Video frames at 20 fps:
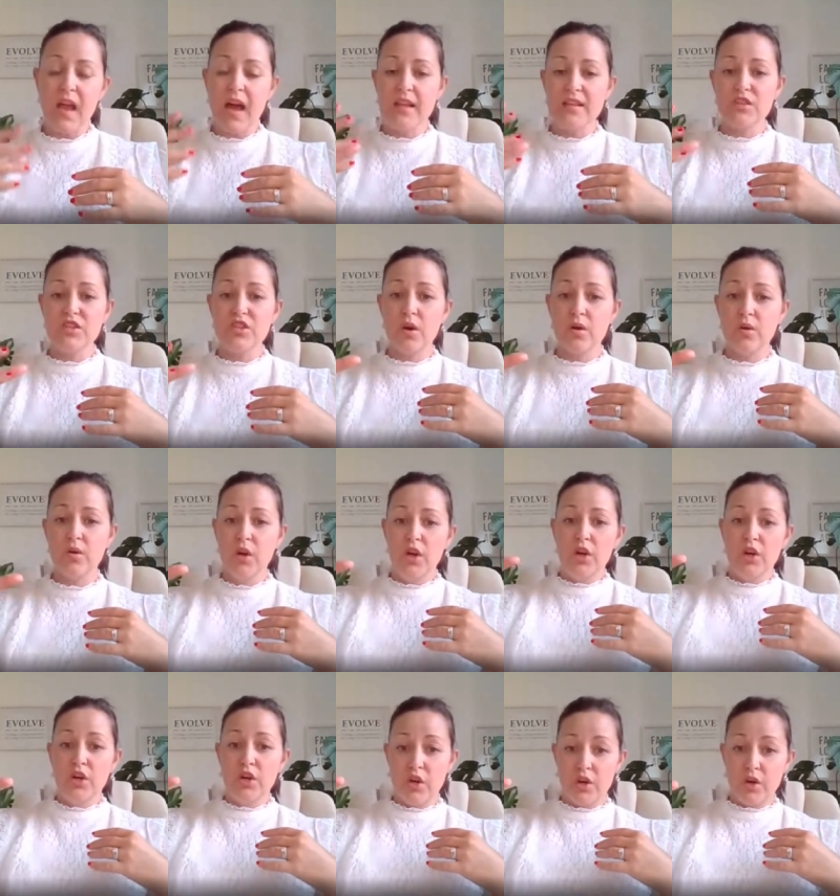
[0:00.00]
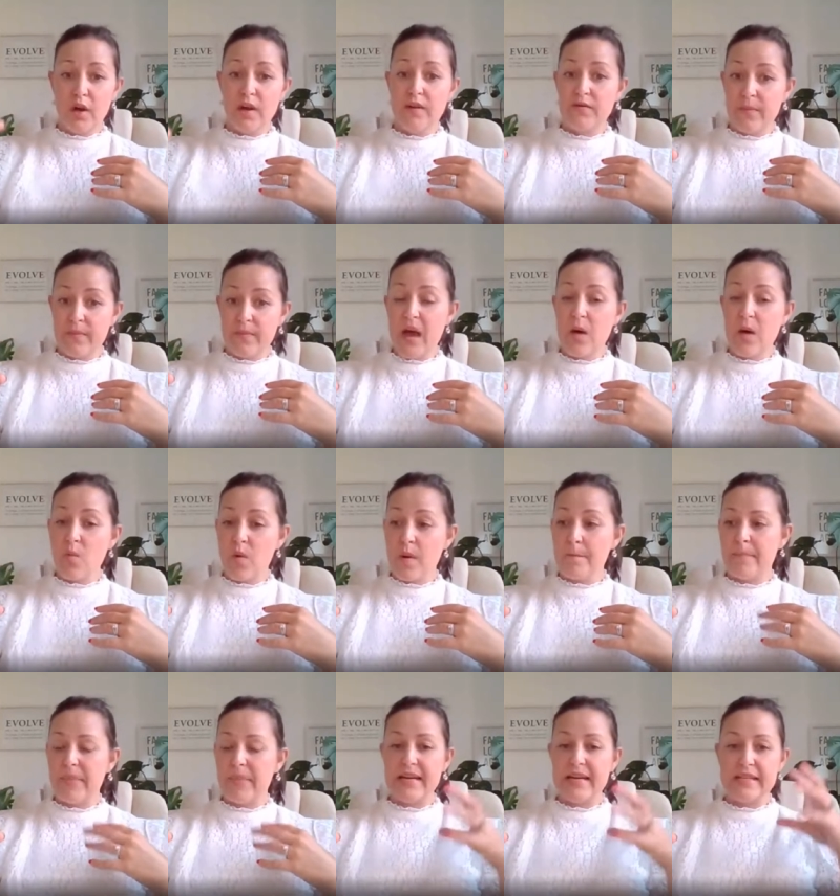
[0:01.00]
And so, you know, going from that
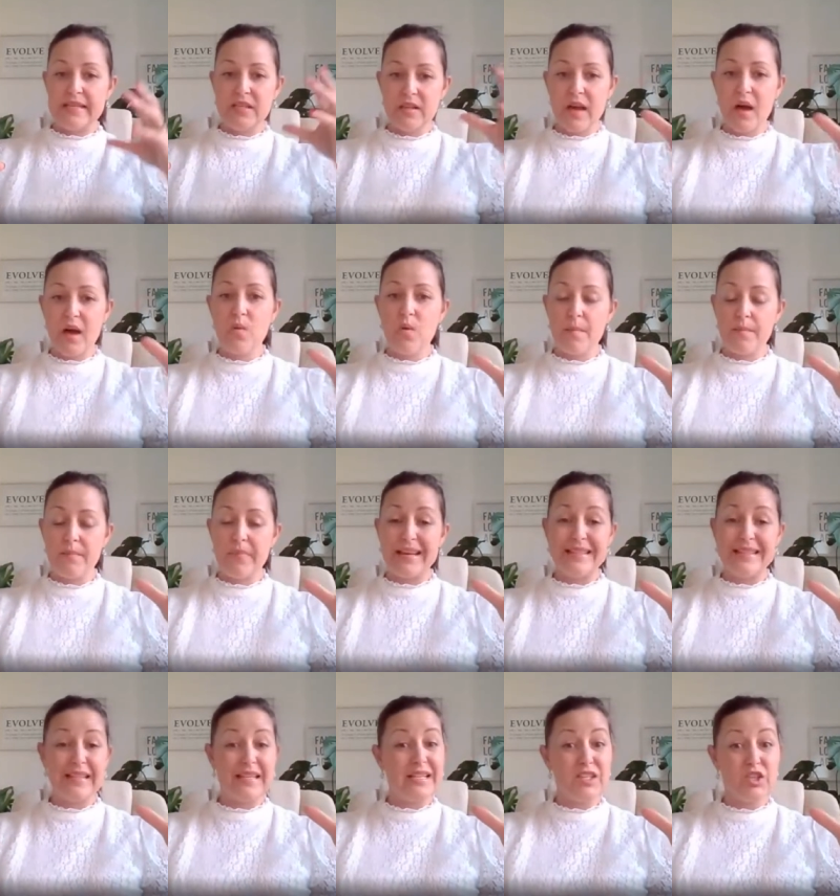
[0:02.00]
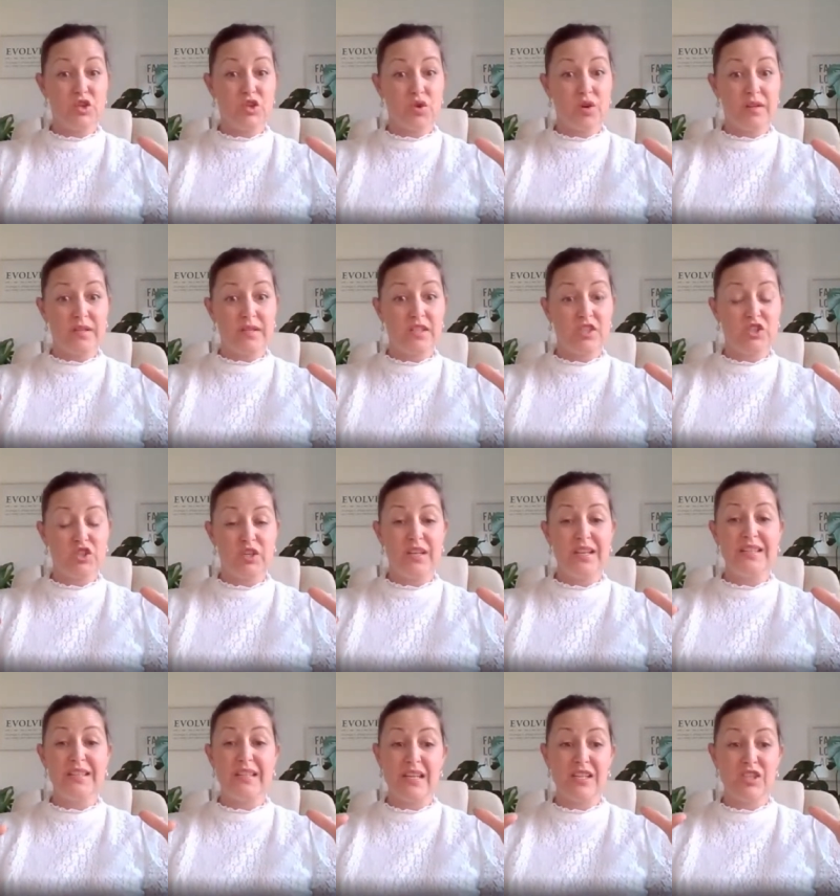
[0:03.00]
one place to that one place is a transition.
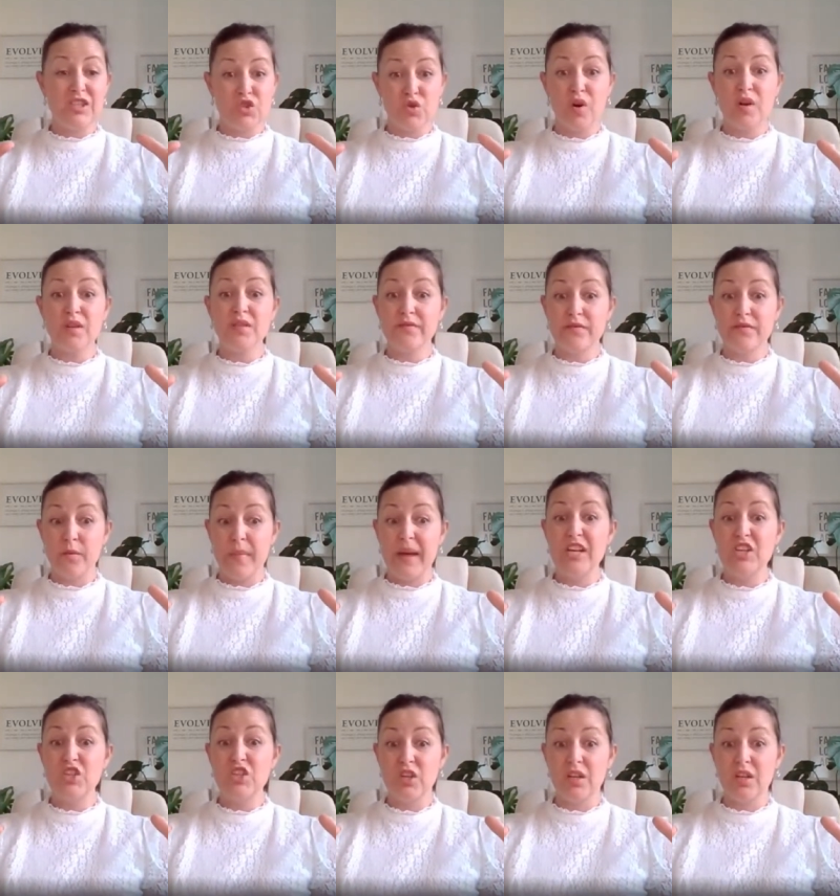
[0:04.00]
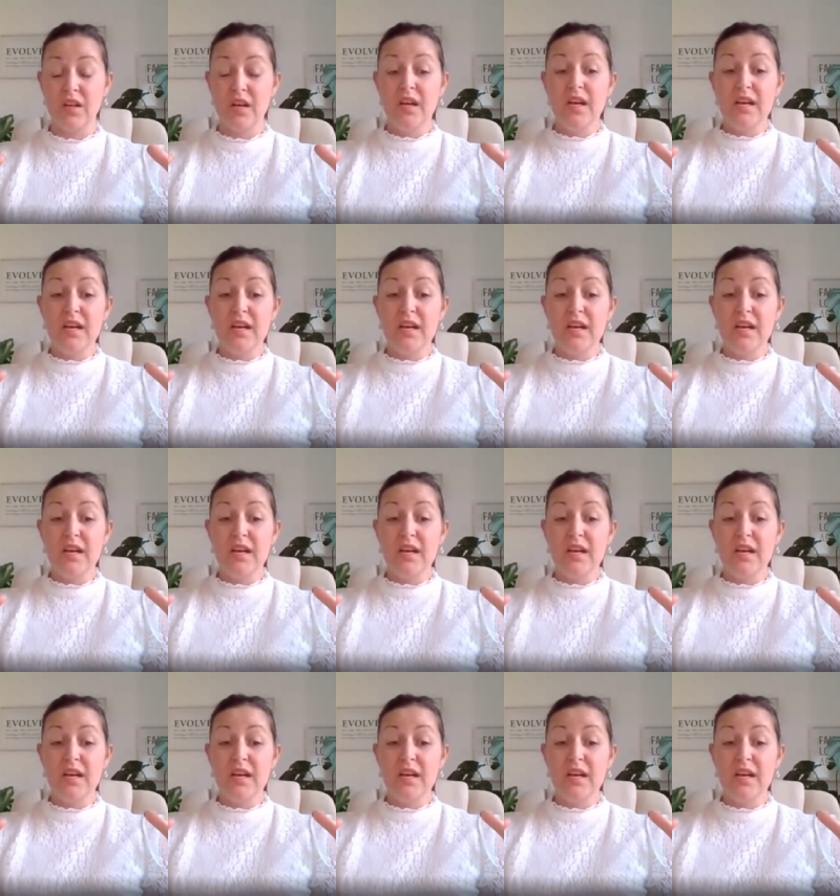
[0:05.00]
It's it's transformation.